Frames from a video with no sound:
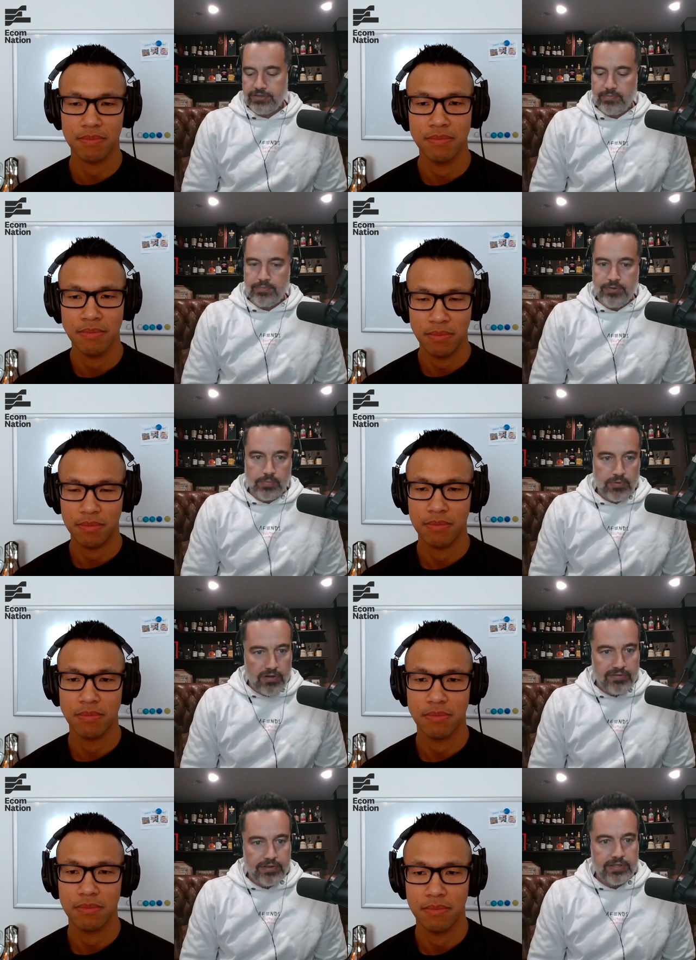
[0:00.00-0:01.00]
Speaker 1: on your
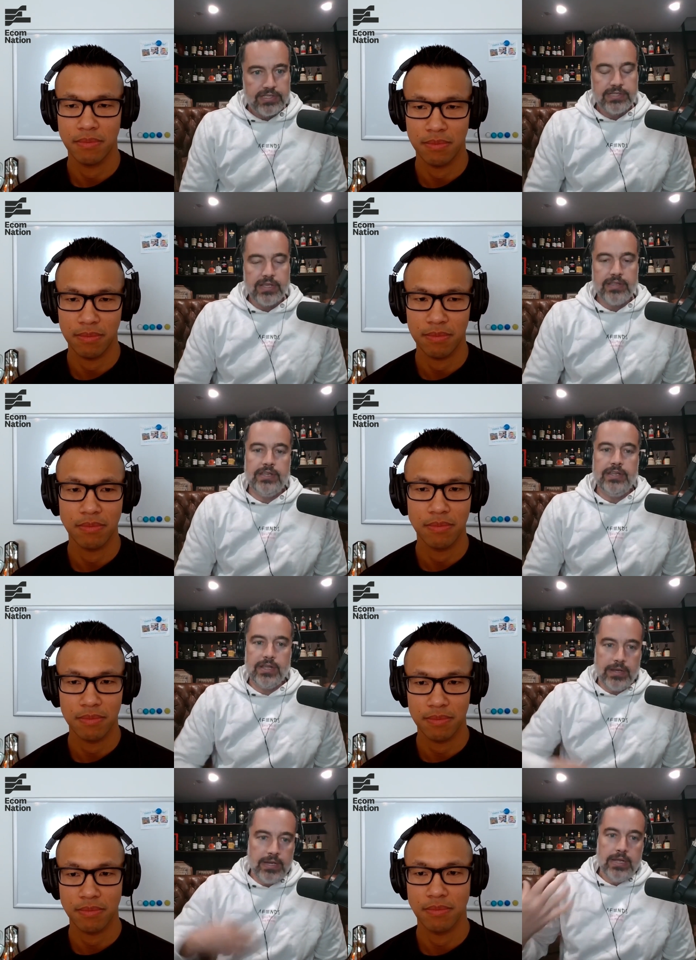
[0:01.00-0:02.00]
profits so that you
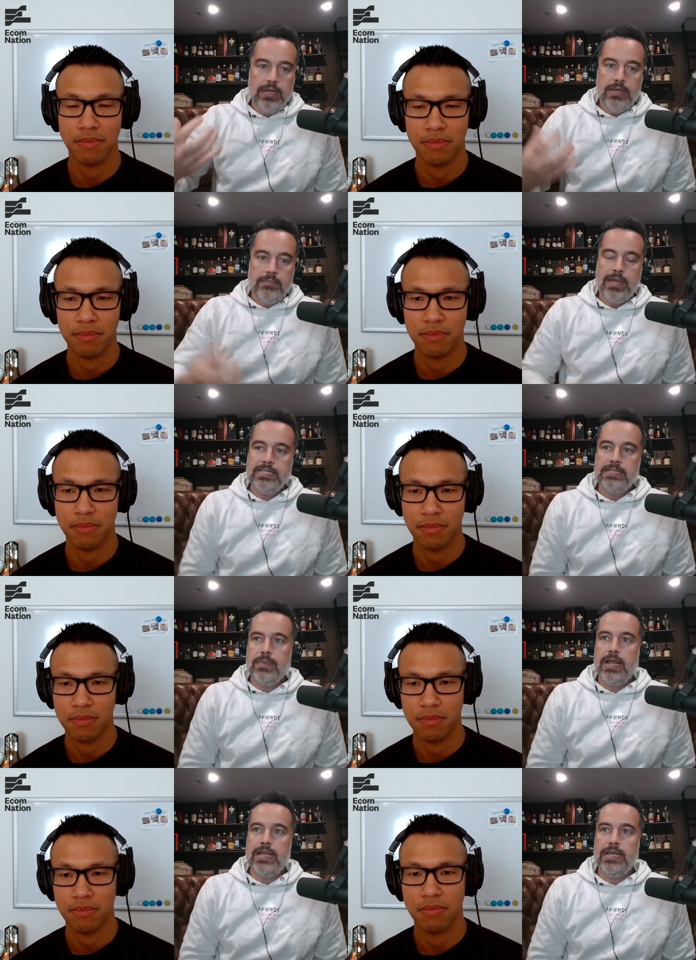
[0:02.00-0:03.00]
can make some
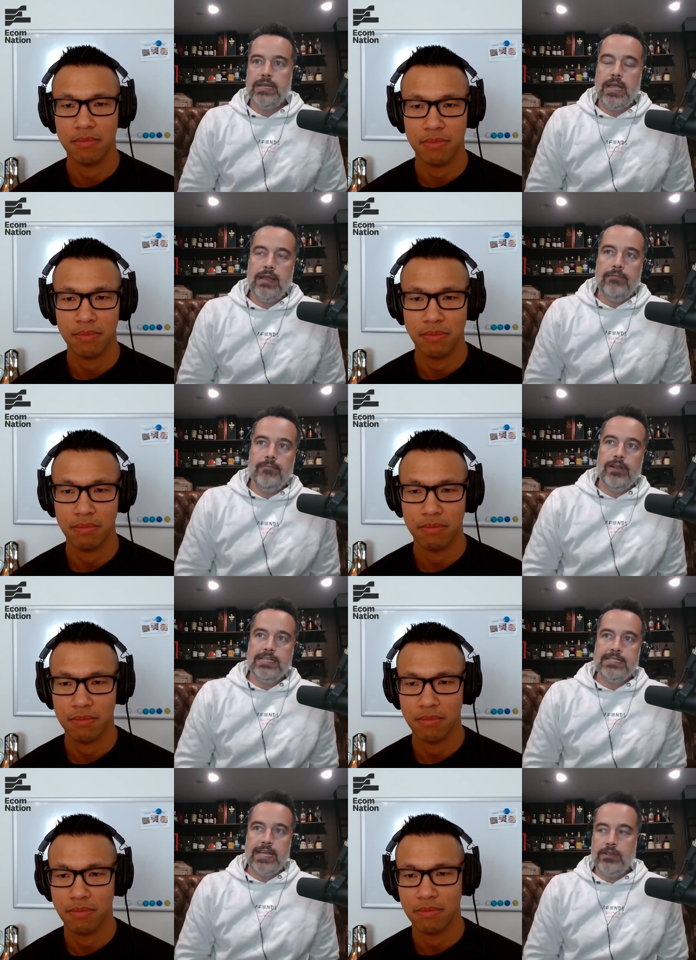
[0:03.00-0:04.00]
money and and
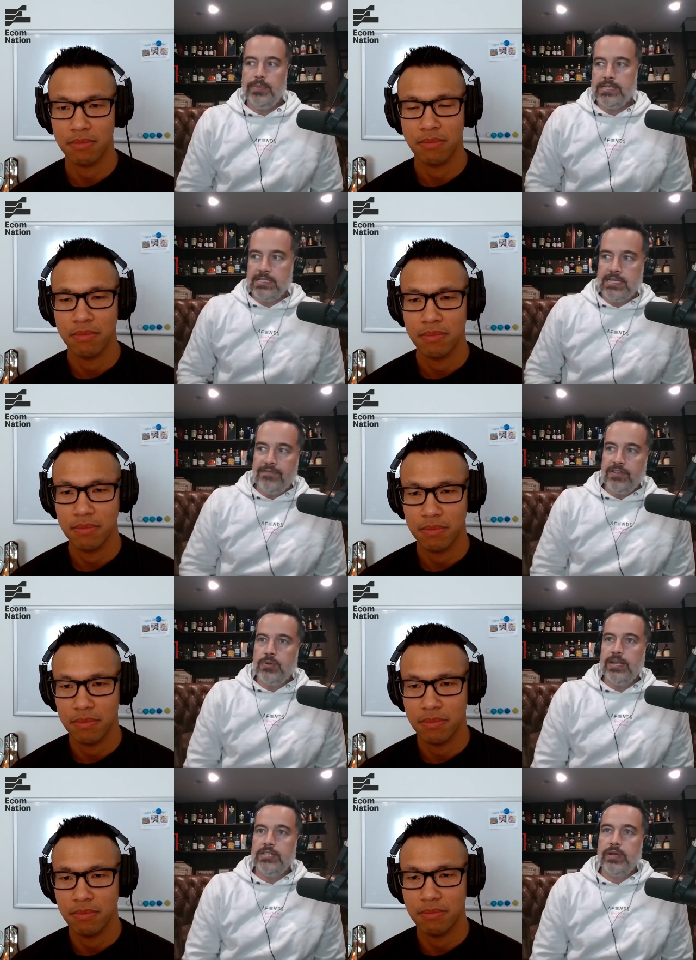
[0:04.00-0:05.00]
really set your business up for
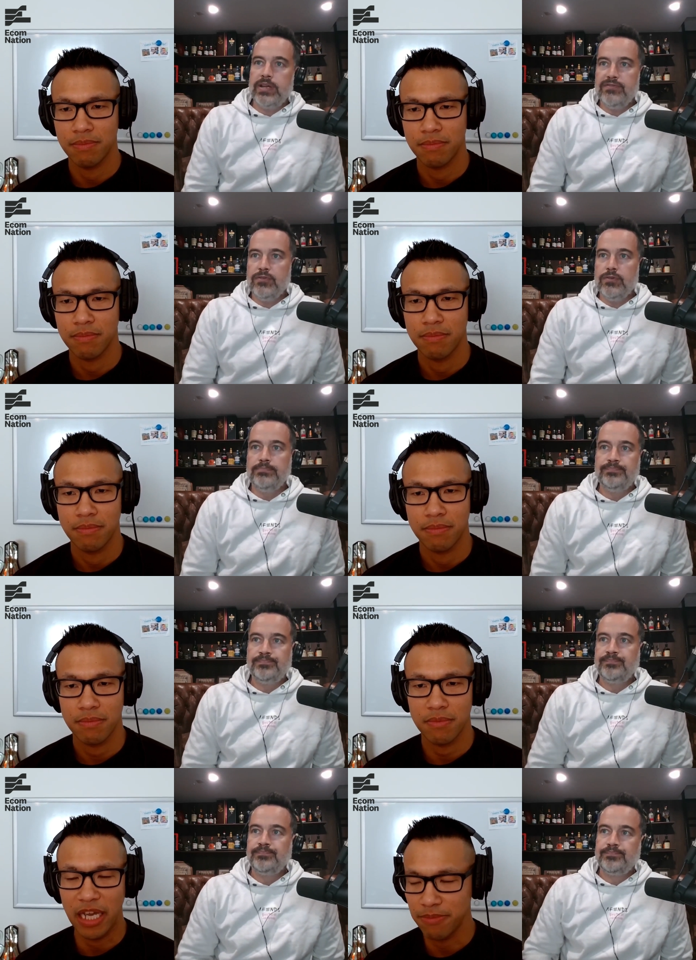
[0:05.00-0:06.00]
2024.
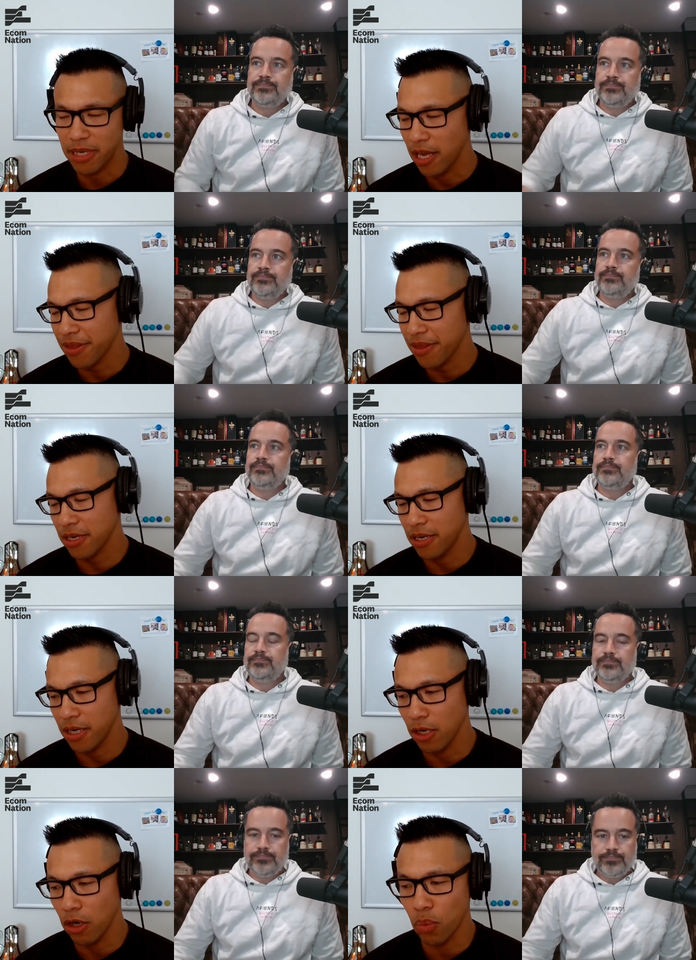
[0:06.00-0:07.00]
Speaker 2: Yeah, and I think you know
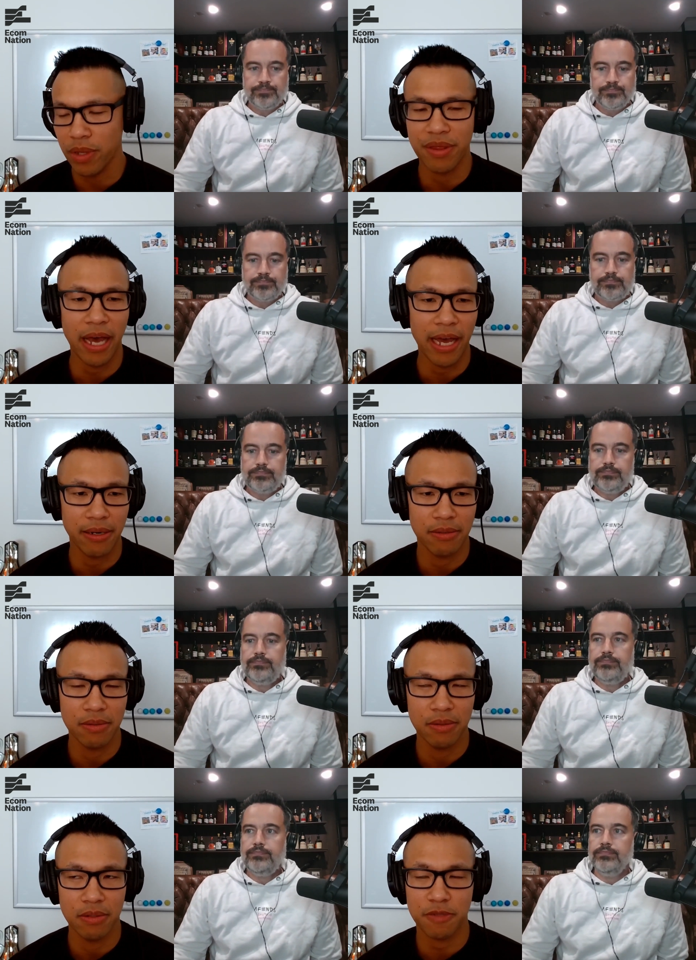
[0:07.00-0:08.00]
along with that
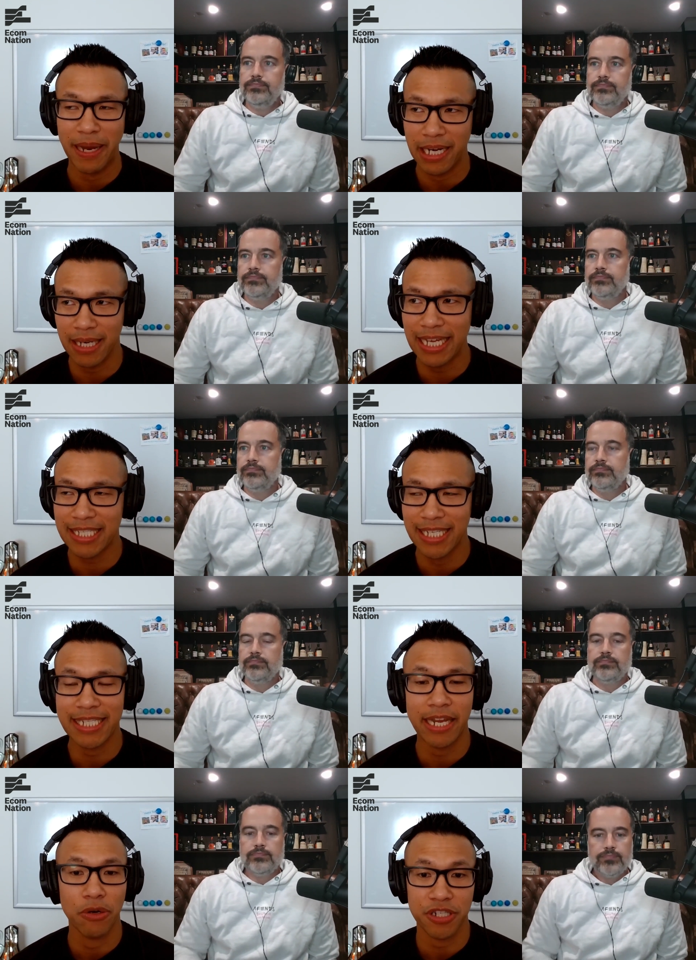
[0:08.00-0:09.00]
spending less
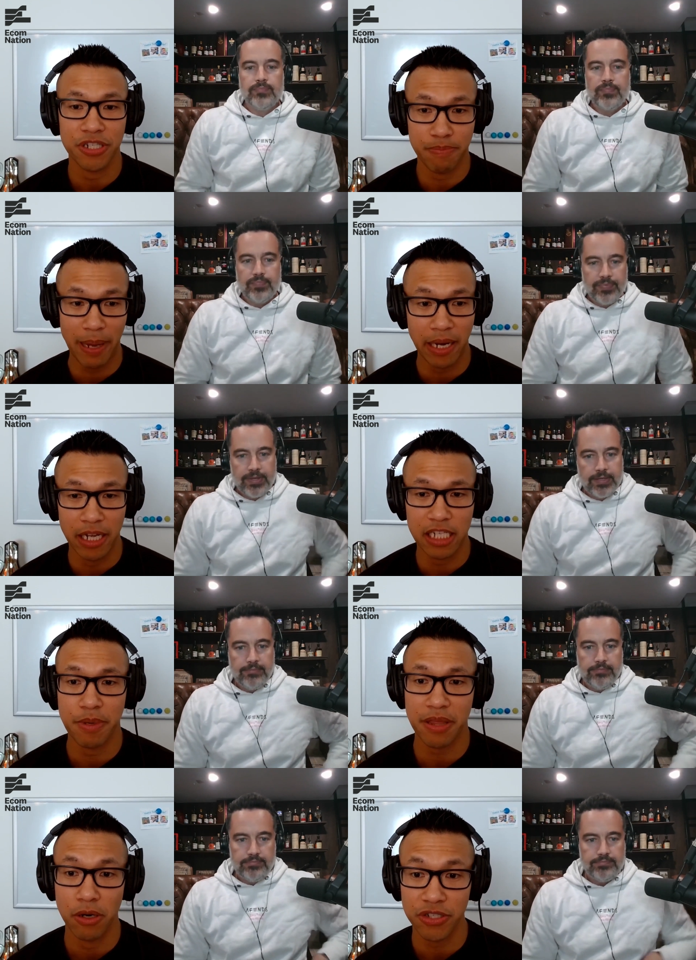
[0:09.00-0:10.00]
is then also spending less,
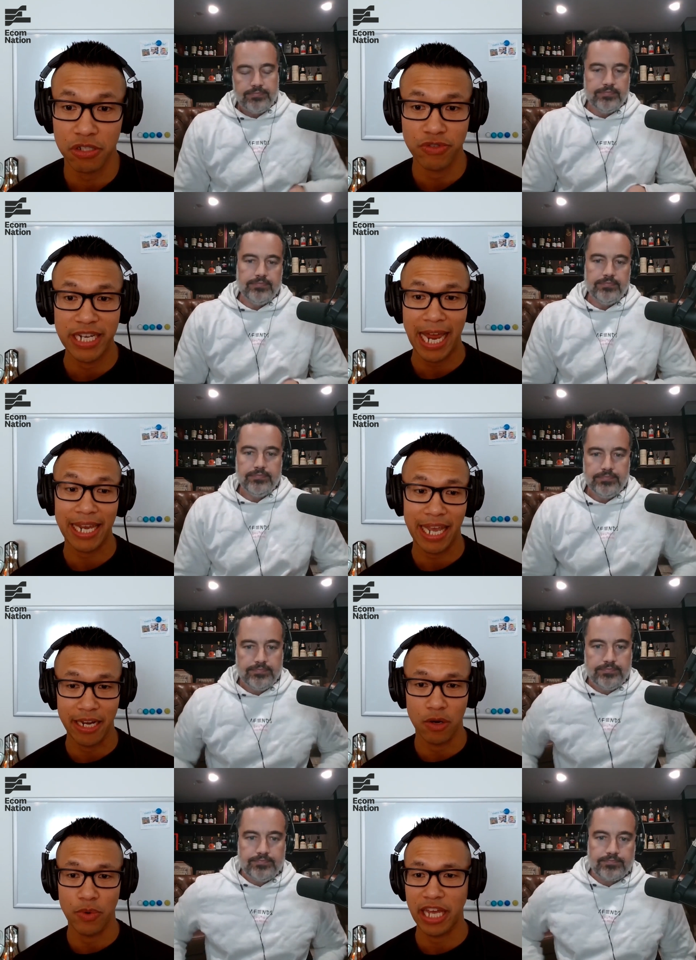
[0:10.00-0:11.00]
but then also
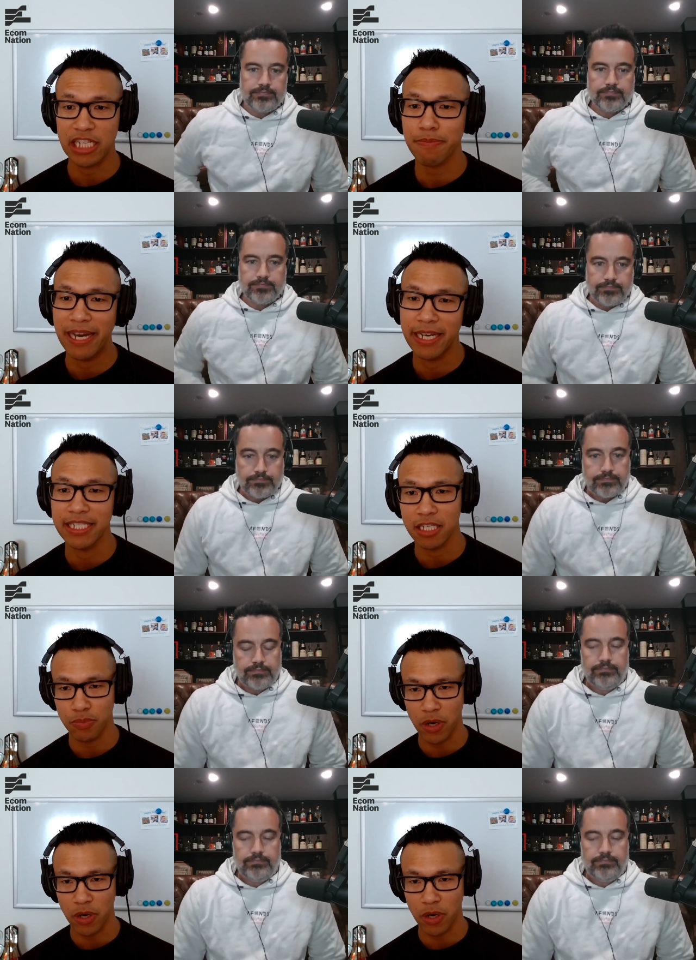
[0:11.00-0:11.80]
reallocating where that spend is as